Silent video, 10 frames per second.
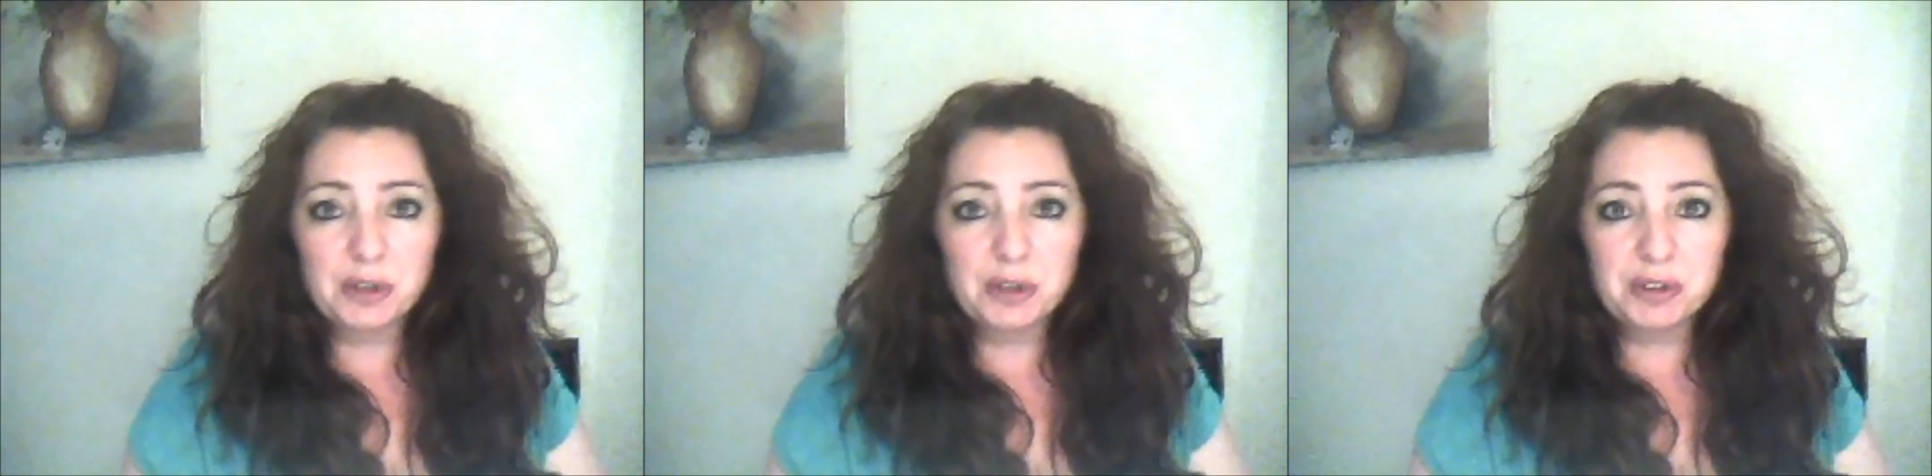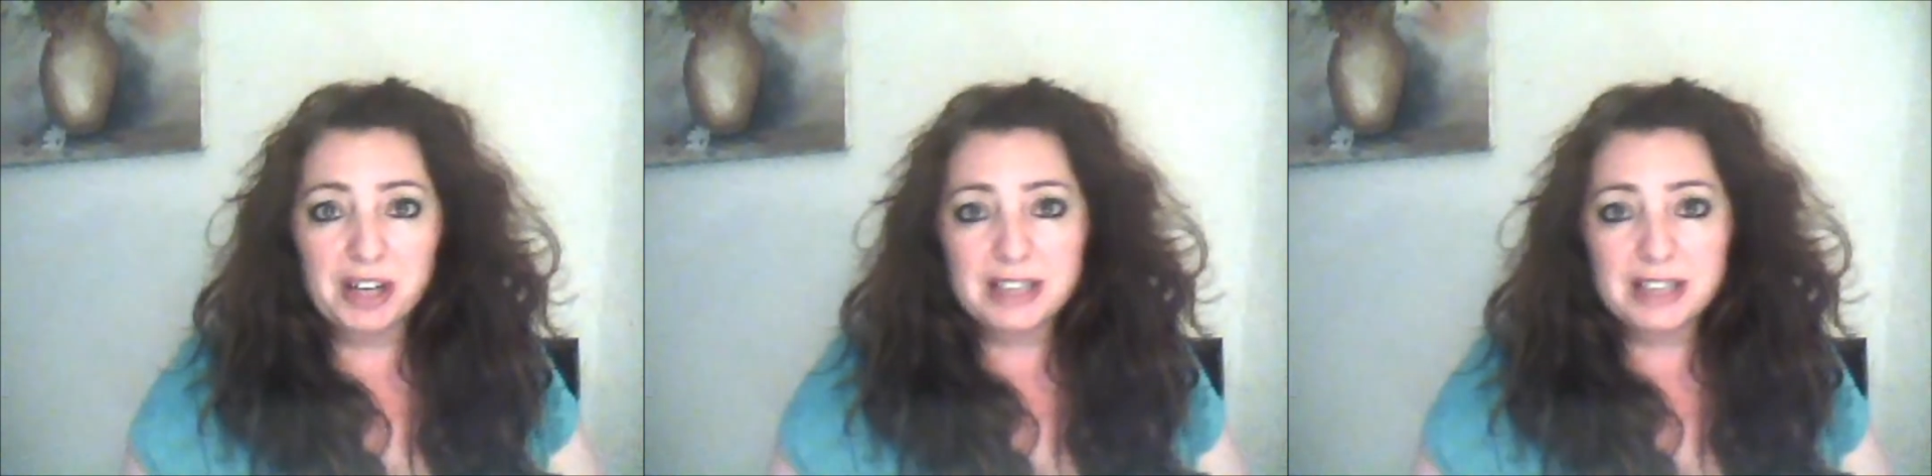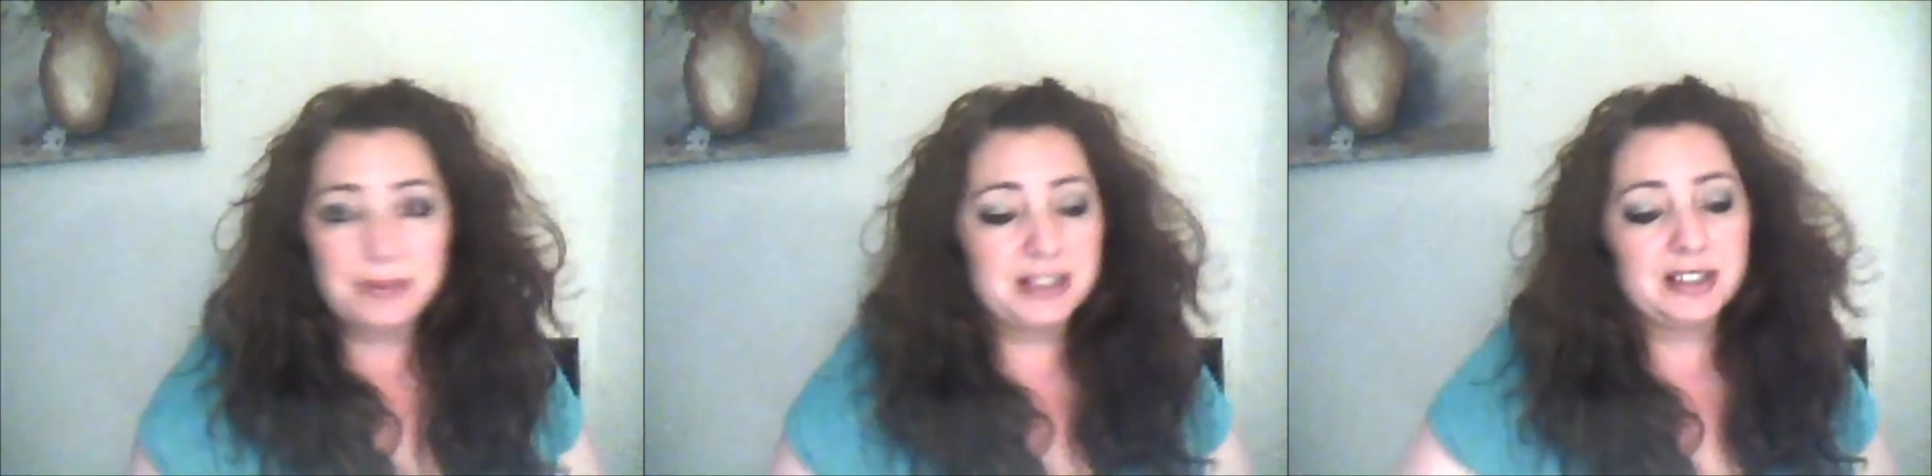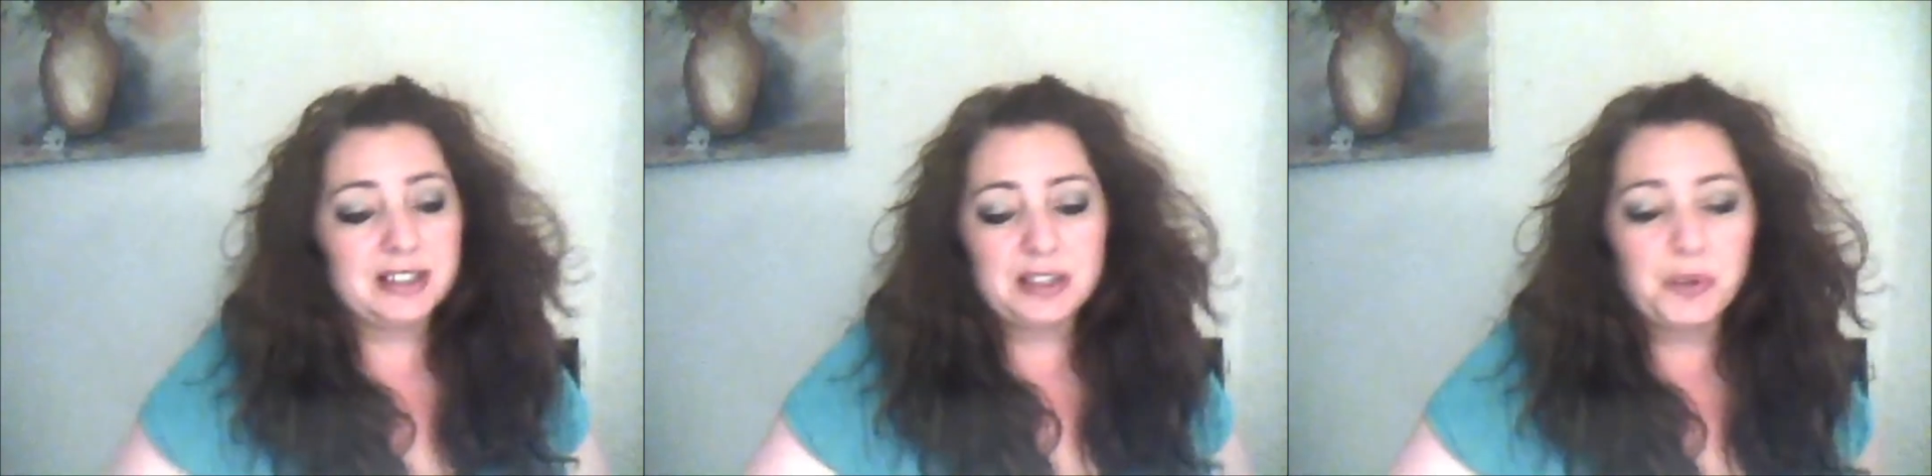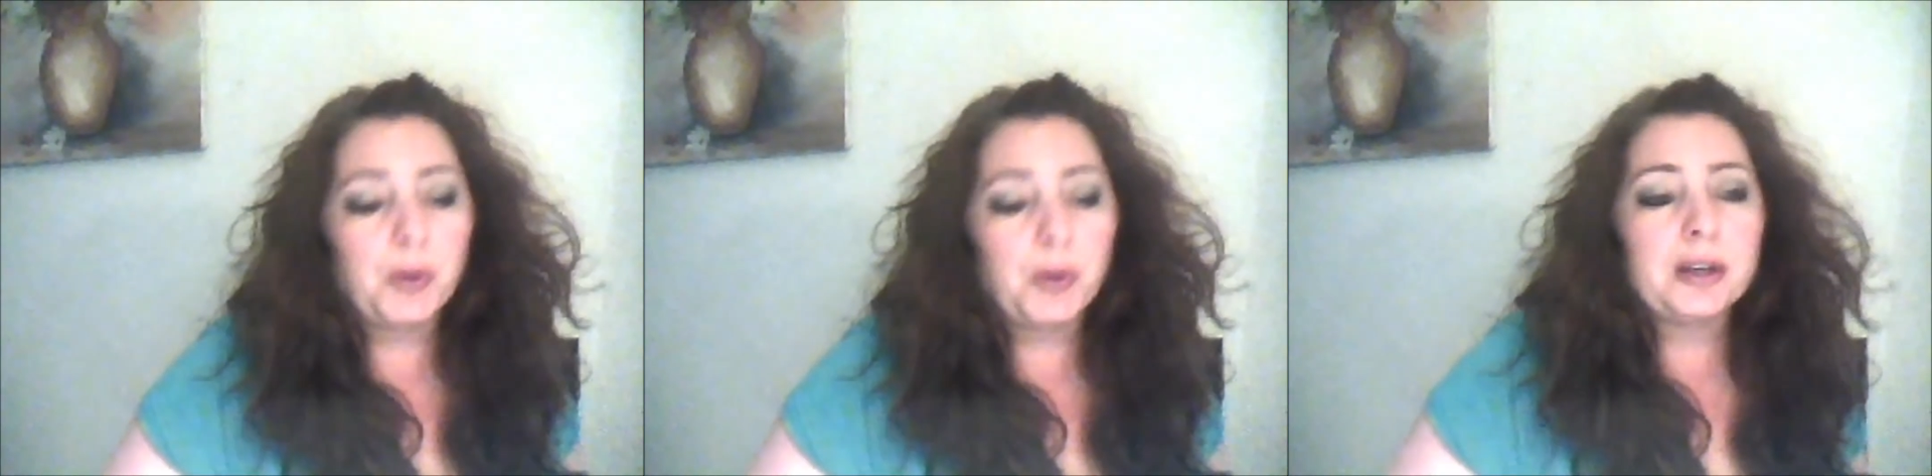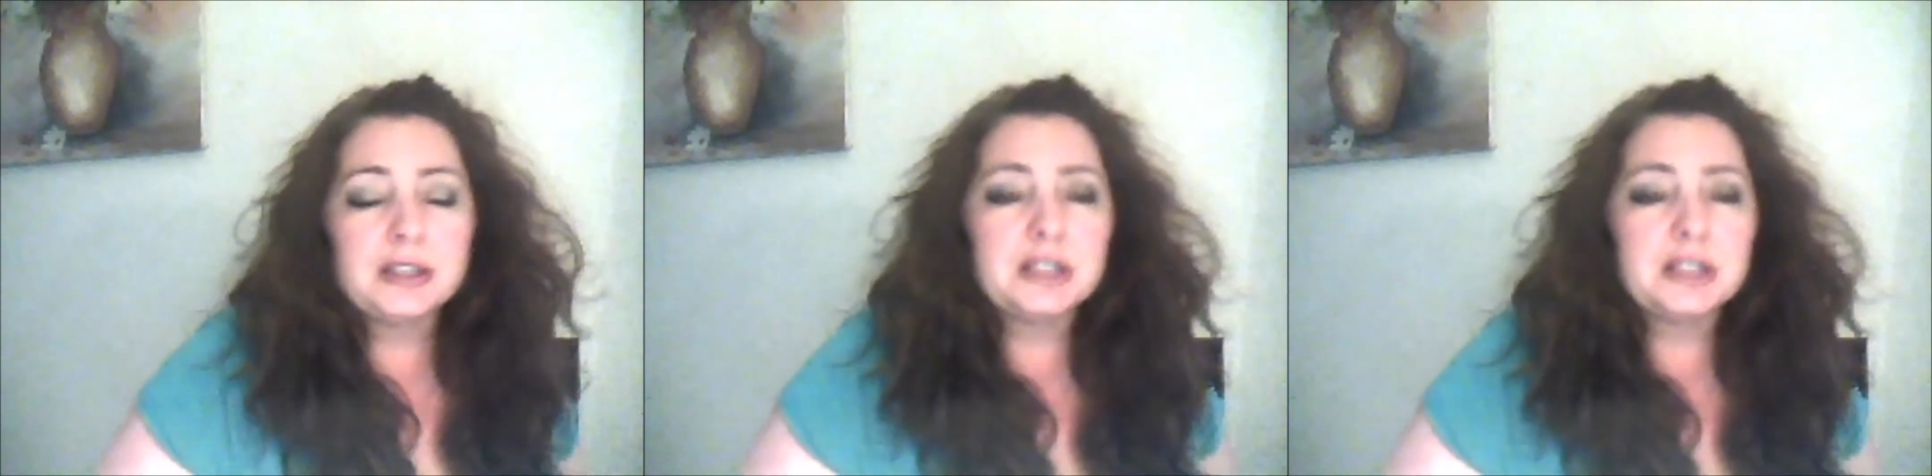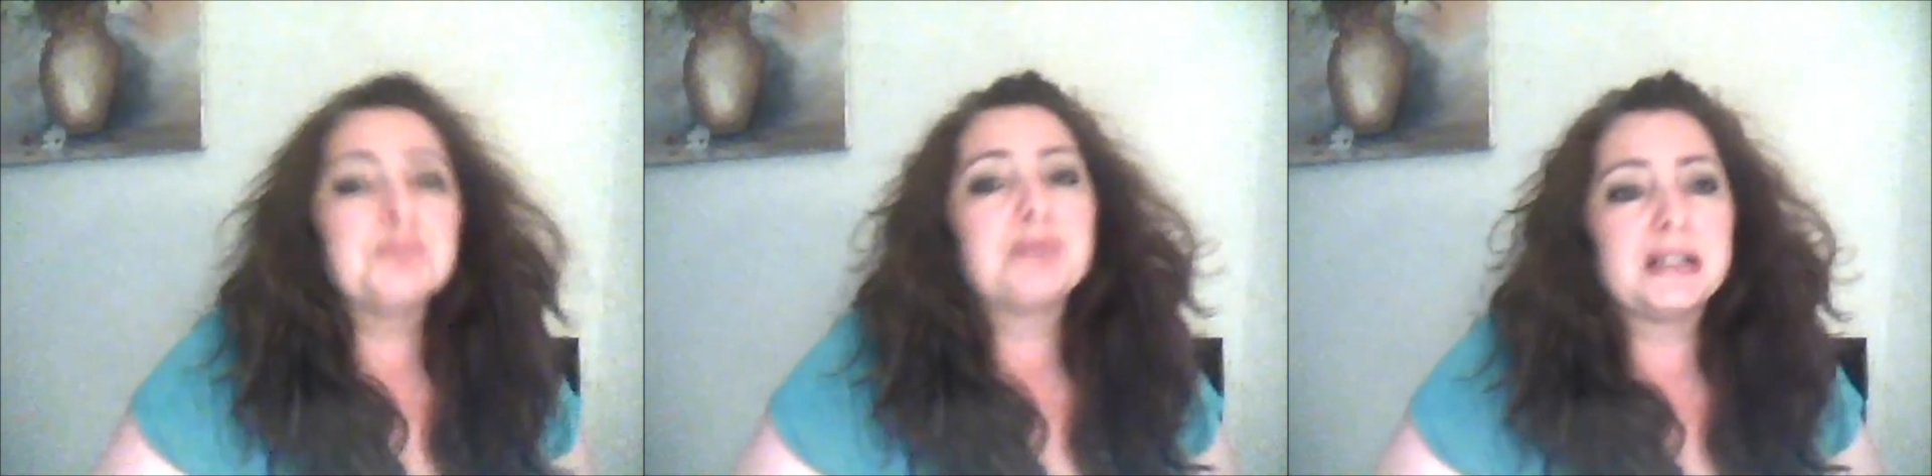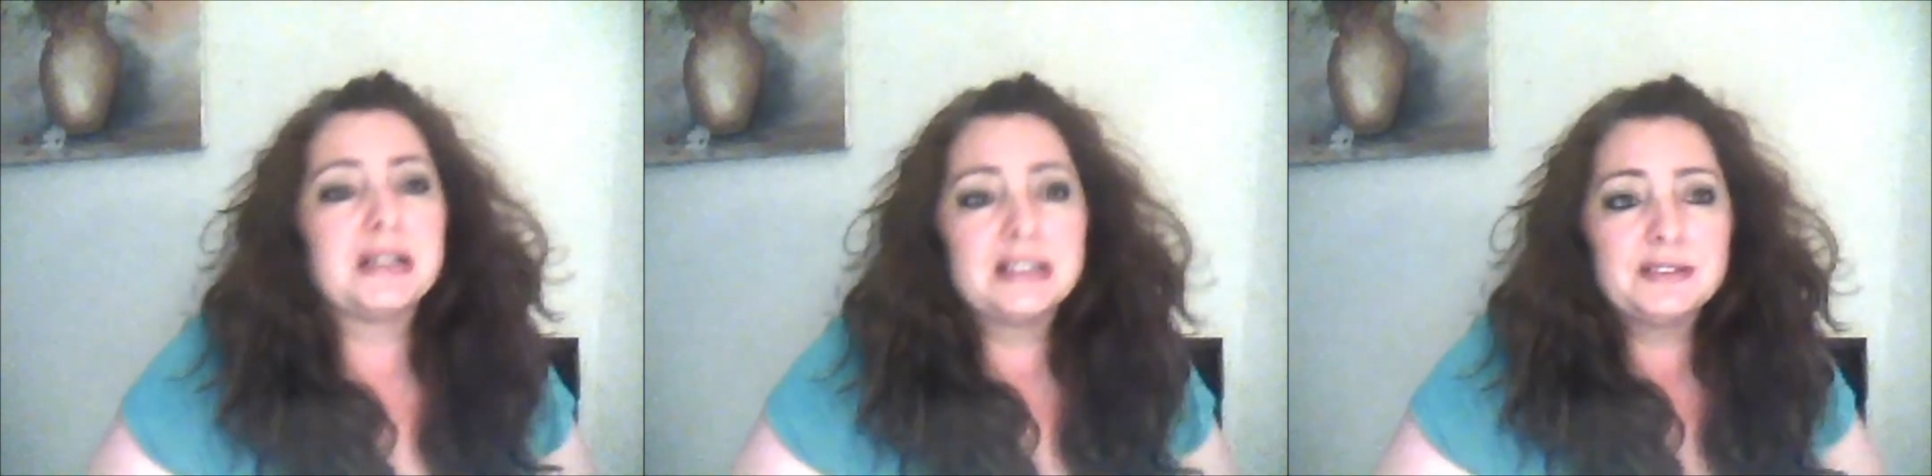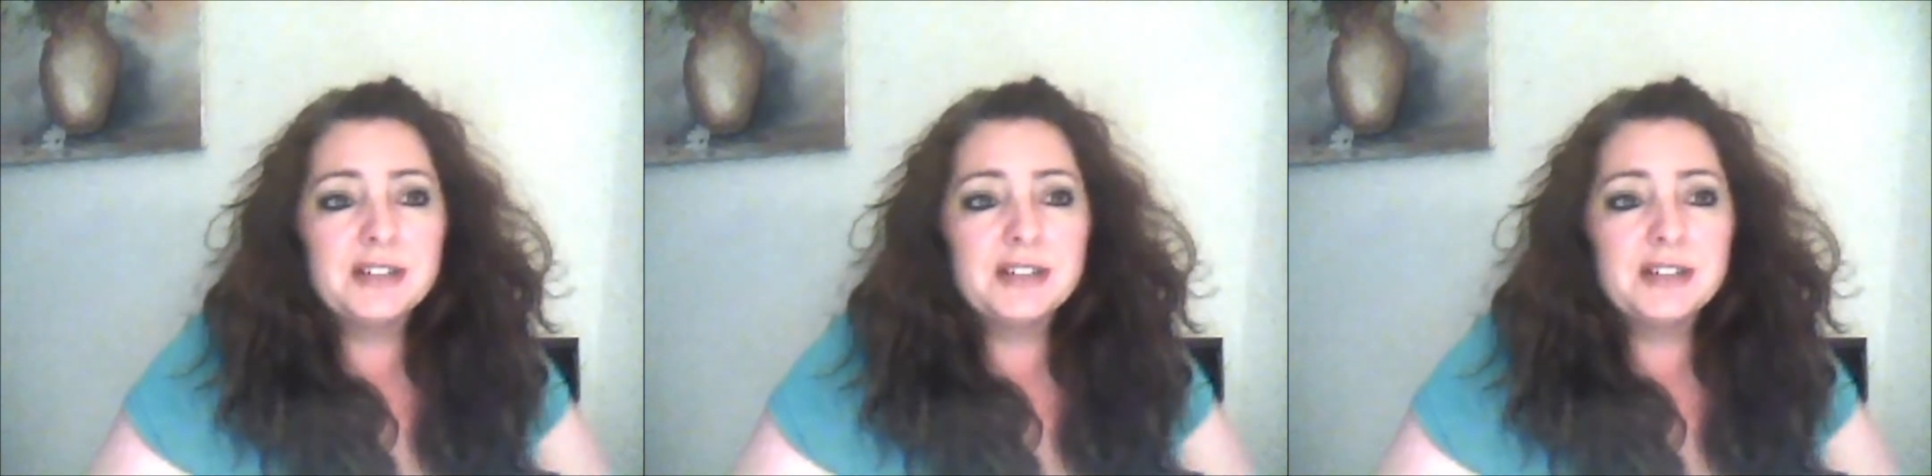guys because her work is impressive.